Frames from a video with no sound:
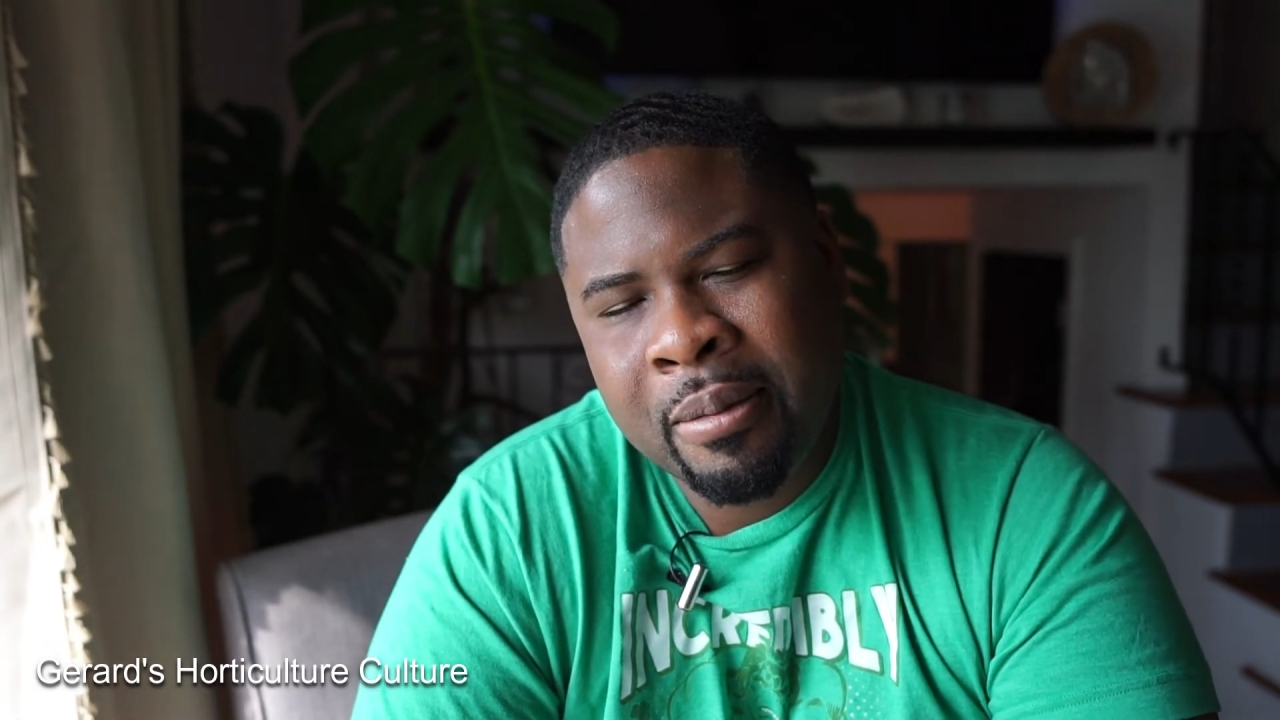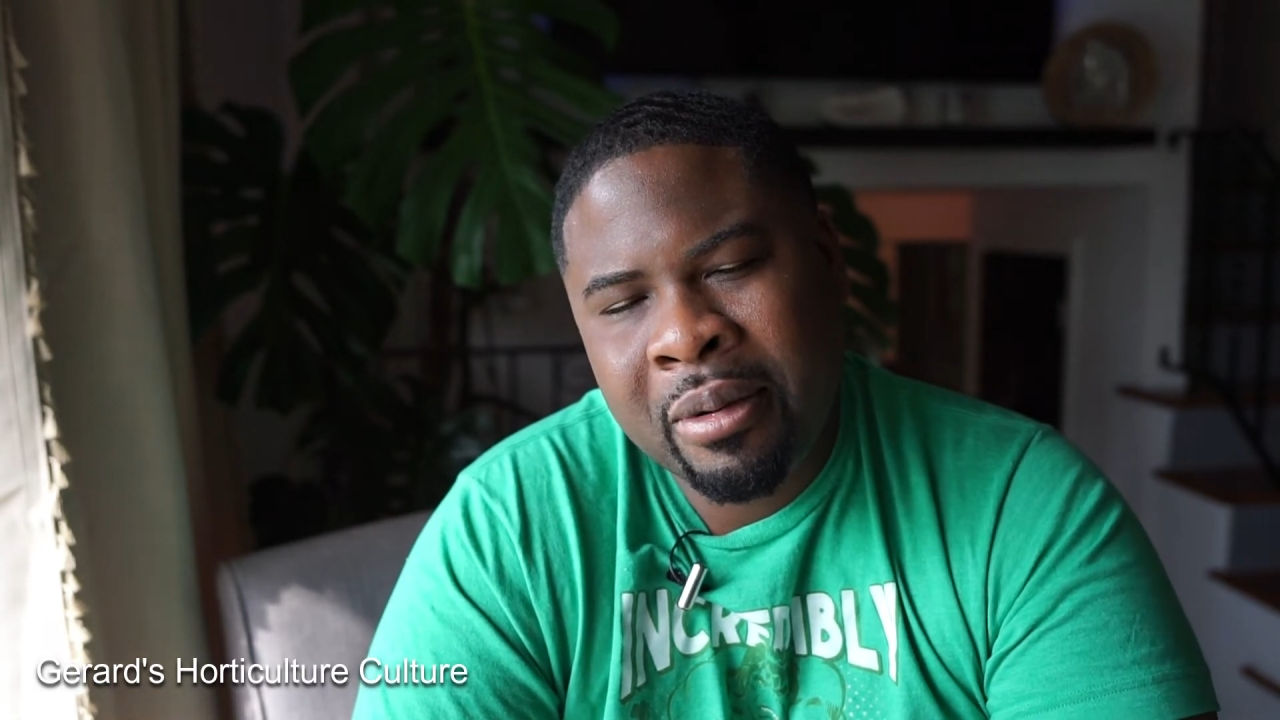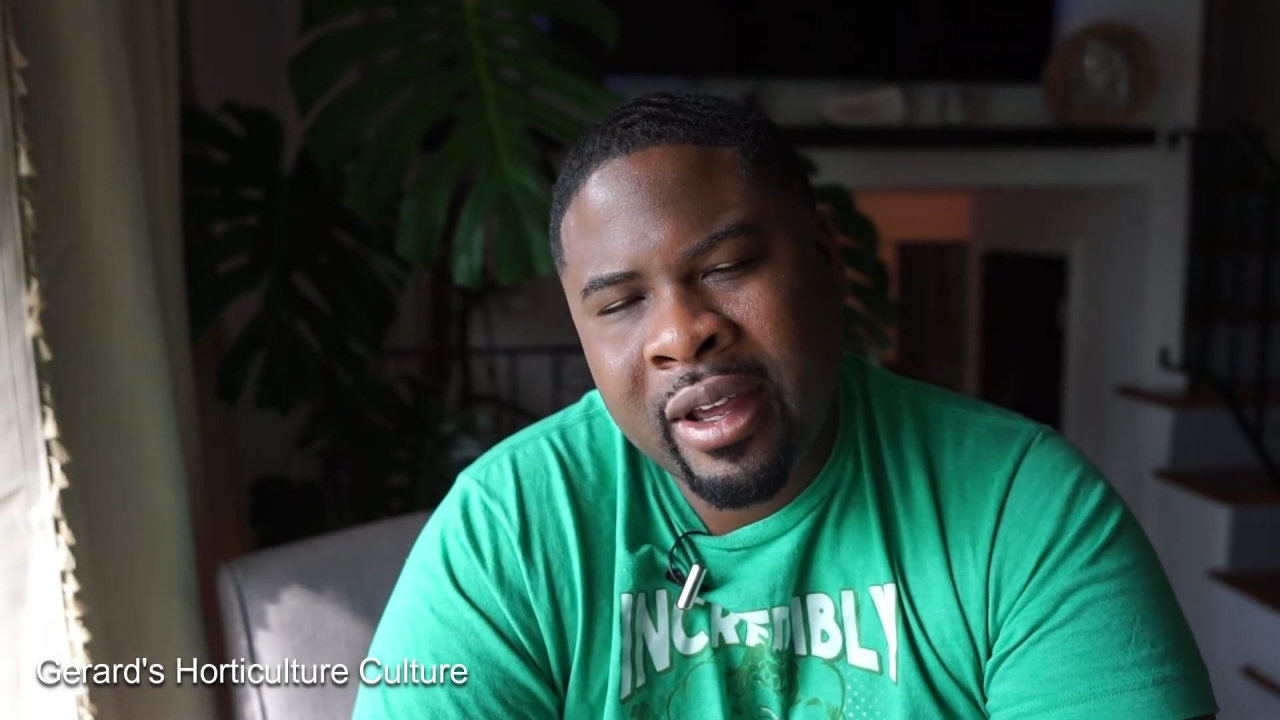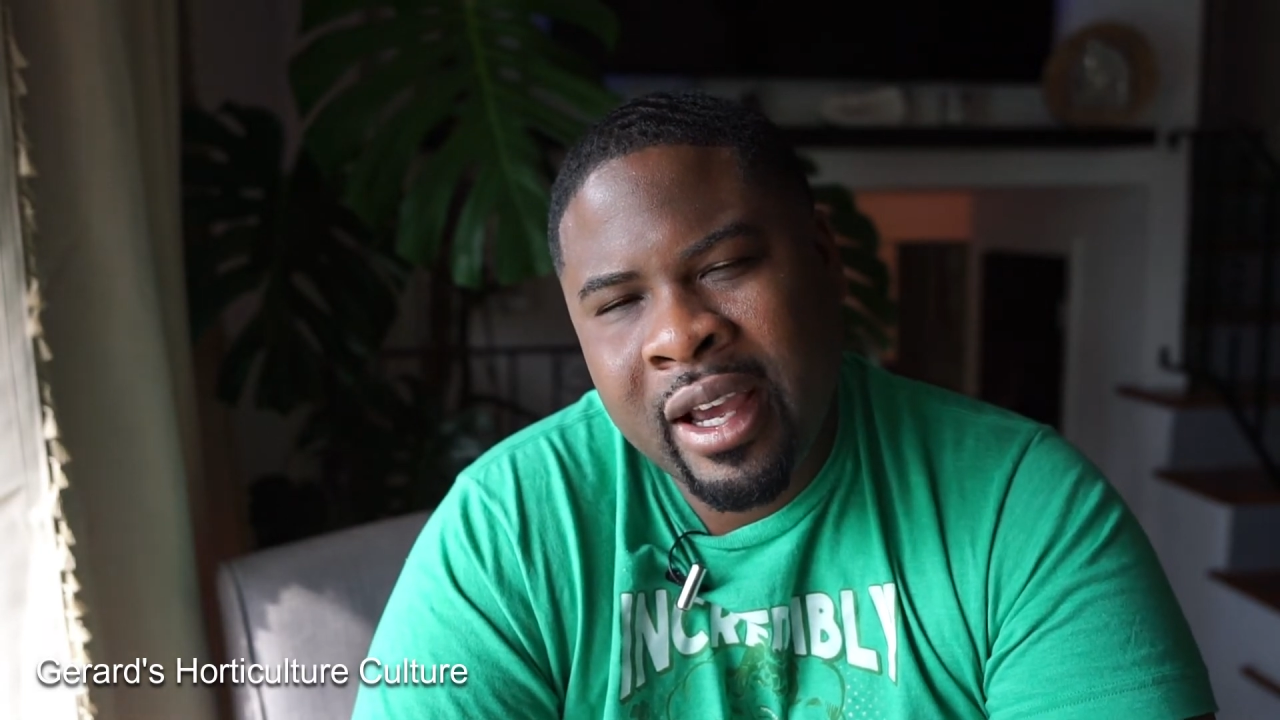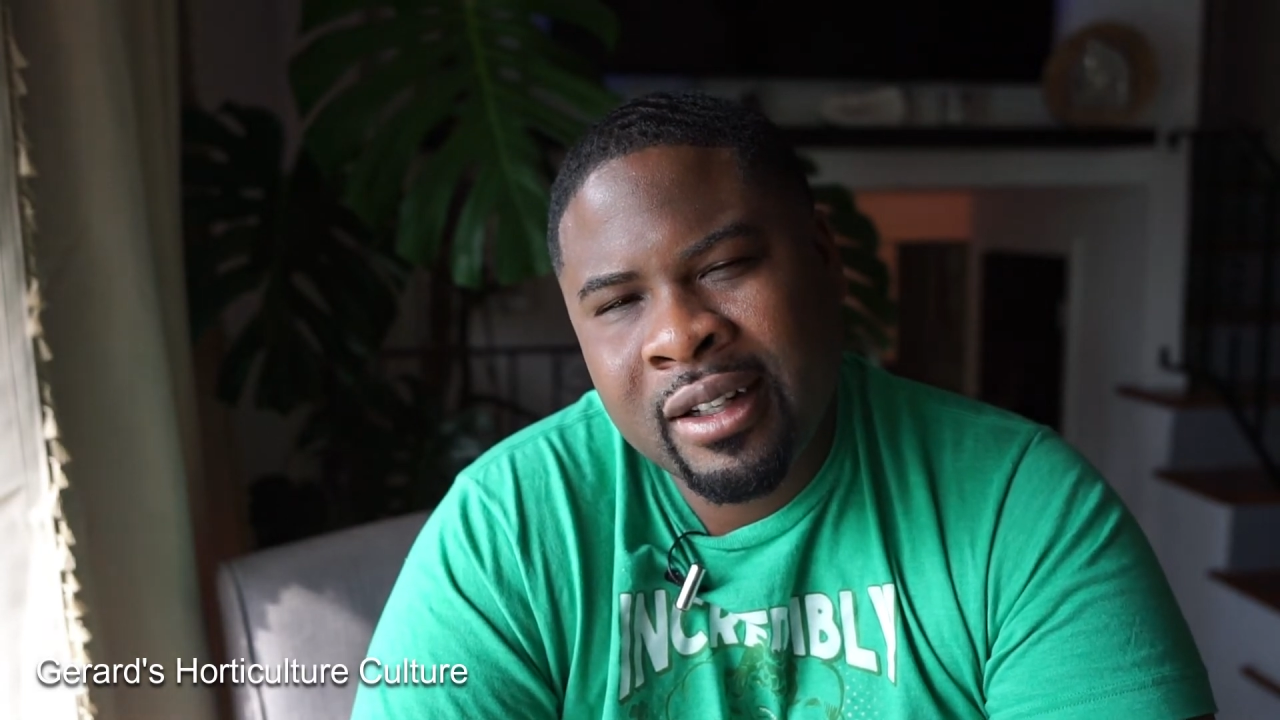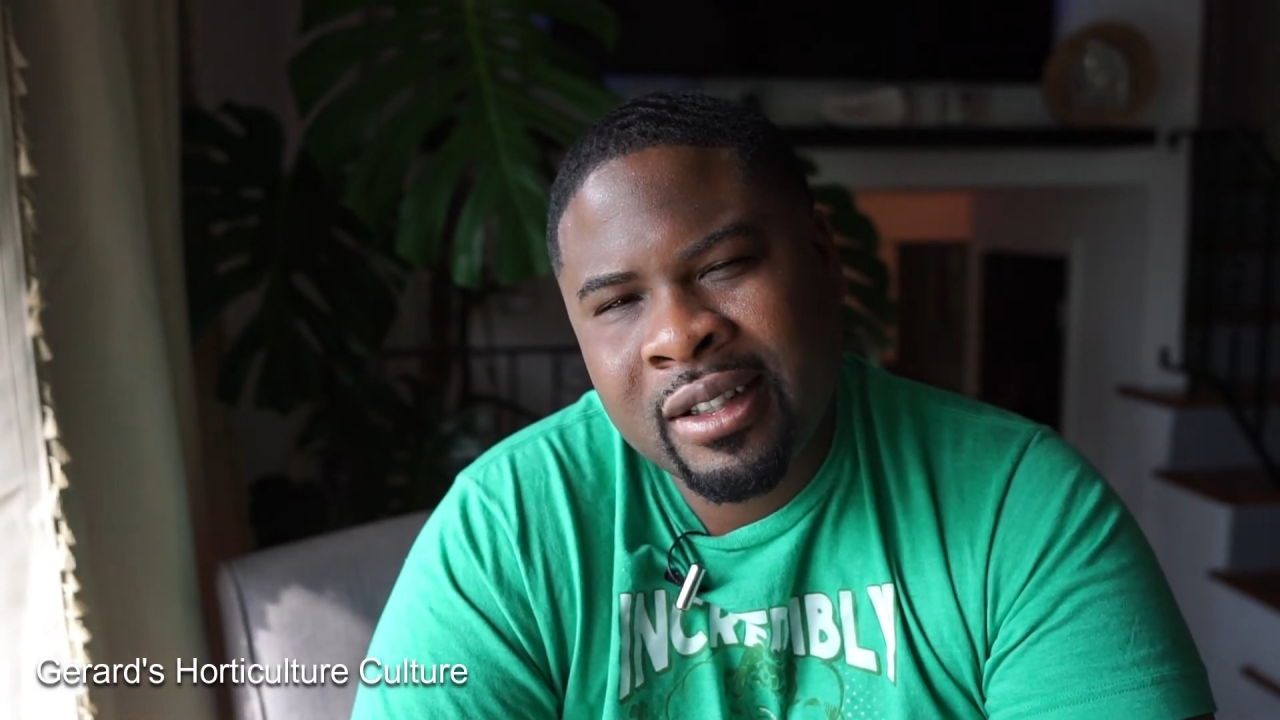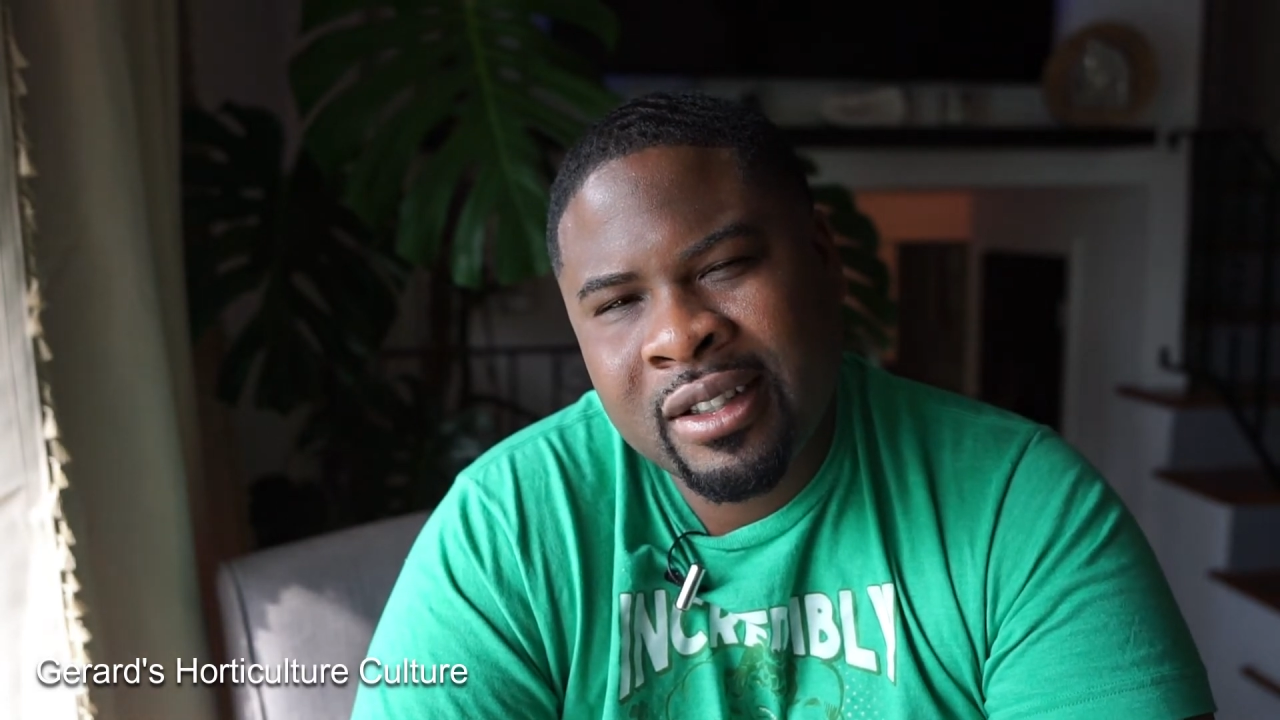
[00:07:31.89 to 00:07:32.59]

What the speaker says: plants.